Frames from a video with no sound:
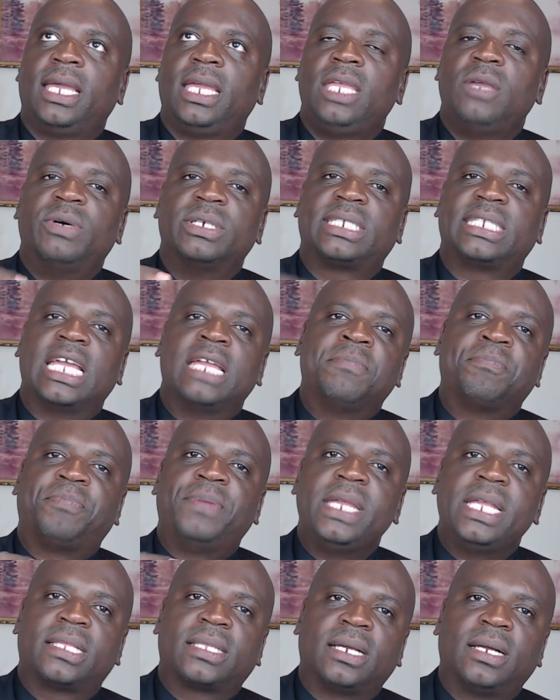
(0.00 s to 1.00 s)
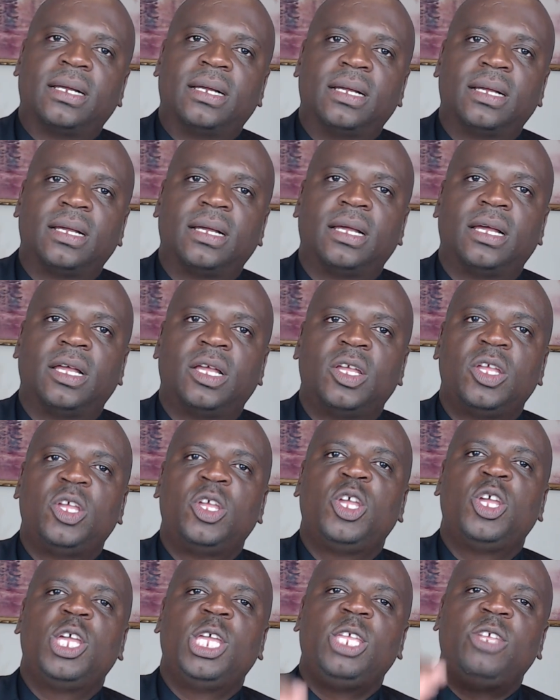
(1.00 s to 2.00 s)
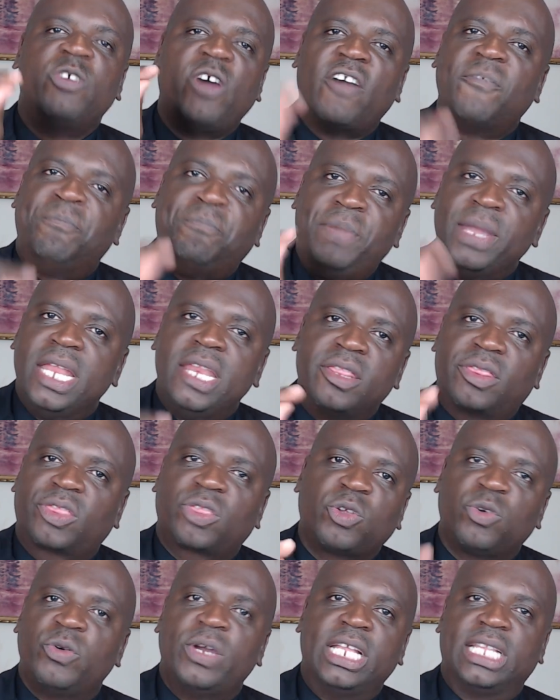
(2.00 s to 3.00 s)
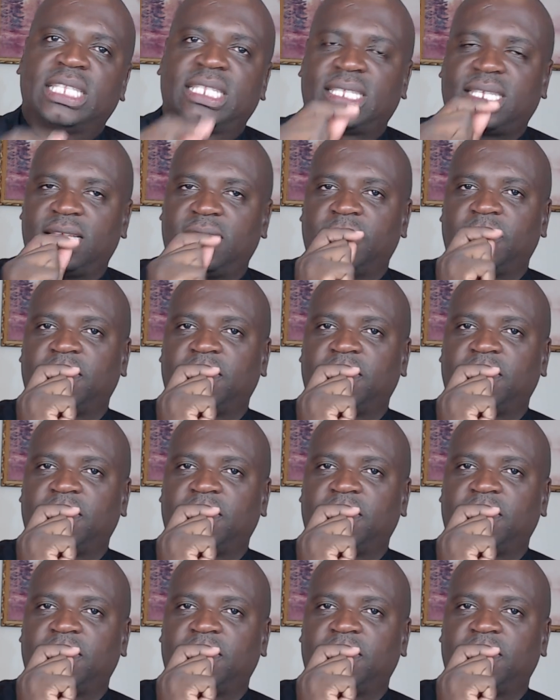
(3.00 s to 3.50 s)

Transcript: He was saying, "Peter, you have been through it.